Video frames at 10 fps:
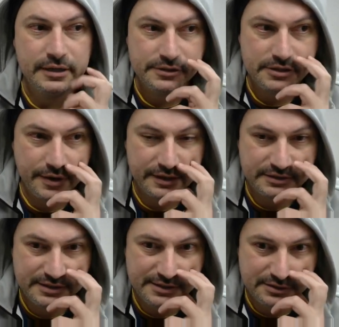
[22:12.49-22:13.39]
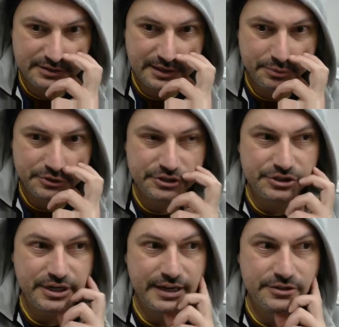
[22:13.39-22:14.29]
So our tint temperature
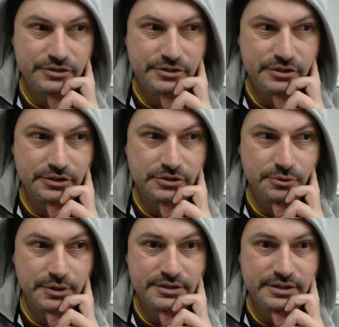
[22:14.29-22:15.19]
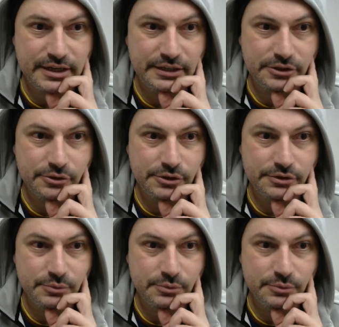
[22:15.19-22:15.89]
change isn't going to do us any good.